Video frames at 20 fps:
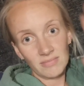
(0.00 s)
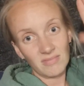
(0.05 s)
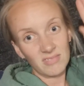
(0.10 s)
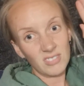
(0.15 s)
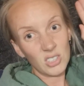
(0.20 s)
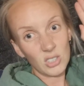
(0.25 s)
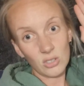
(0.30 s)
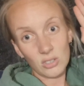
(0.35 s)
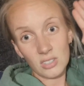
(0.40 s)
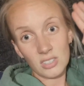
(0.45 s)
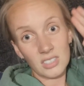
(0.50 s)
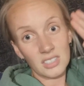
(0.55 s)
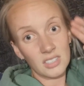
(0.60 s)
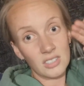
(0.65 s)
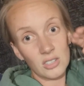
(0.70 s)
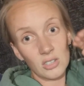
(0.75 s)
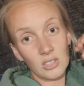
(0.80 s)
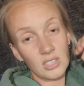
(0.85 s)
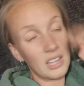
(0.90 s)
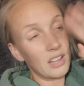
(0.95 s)
Just
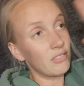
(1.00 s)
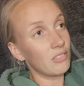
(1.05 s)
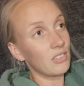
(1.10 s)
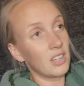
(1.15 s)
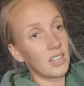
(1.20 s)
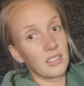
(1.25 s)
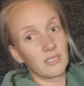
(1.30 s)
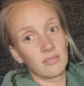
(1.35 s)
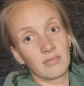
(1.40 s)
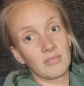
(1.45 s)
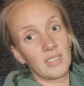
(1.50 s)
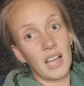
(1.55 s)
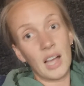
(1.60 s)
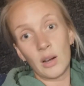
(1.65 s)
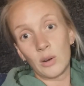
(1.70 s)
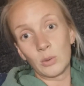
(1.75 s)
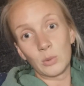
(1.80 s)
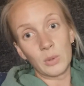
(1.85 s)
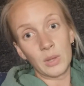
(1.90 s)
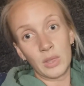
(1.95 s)
have it
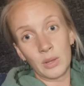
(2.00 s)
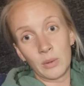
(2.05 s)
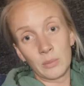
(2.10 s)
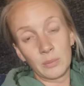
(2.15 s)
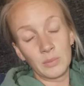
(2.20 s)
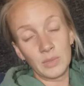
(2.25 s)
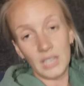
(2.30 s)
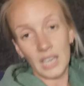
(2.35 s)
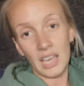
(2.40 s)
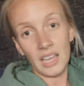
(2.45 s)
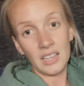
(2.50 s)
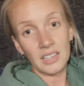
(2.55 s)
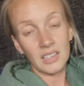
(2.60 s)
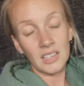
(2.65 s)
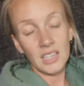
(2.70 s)
out with them, yeah?